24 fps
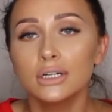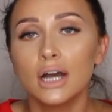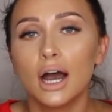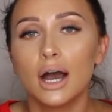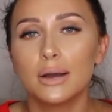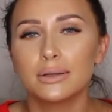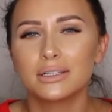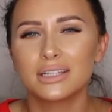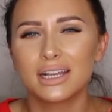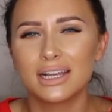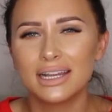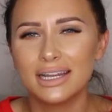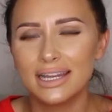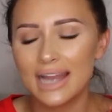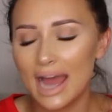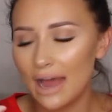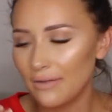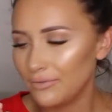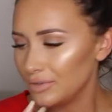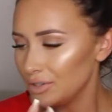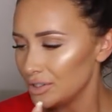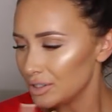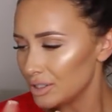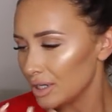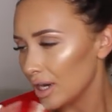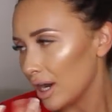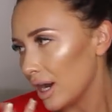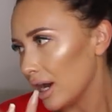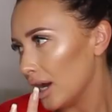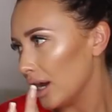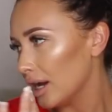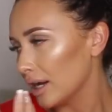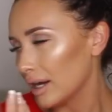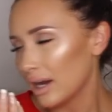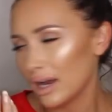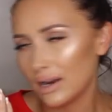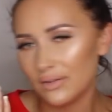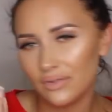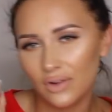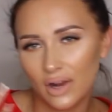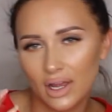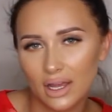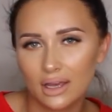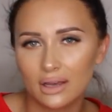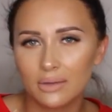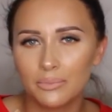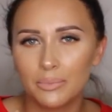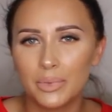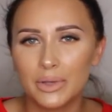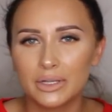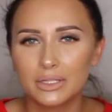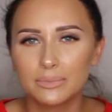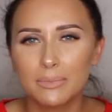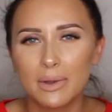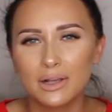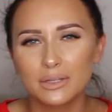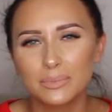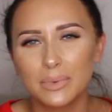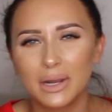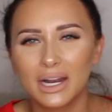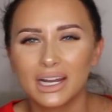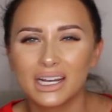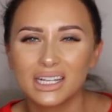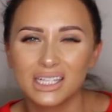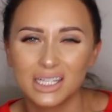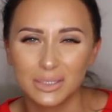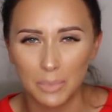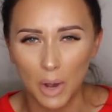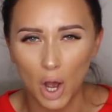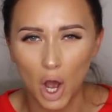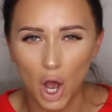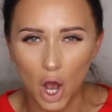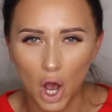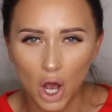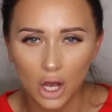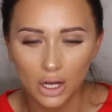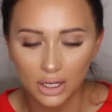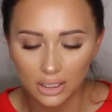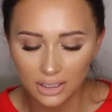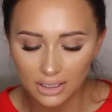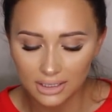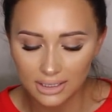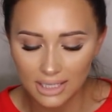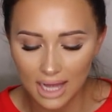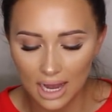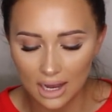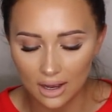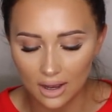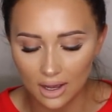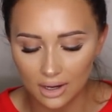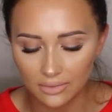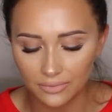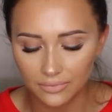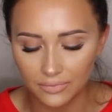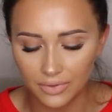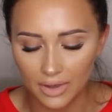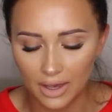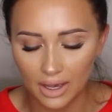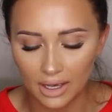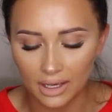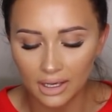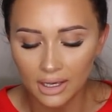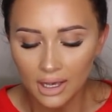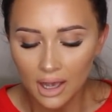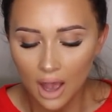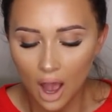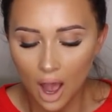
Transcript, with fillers: Uh, it's like lavender, kind of like, but it smells a bit like a spa. It's that kind of thing.